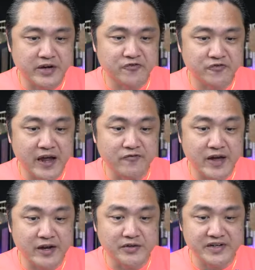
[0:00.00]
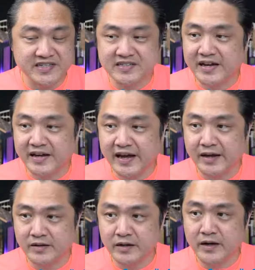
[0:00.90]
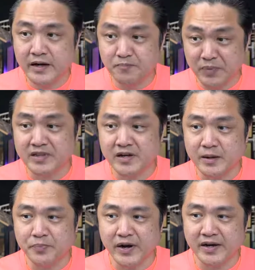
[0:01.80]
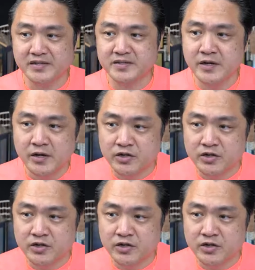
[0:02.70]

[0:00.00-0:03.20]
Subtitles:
but fair value is set at a particular price.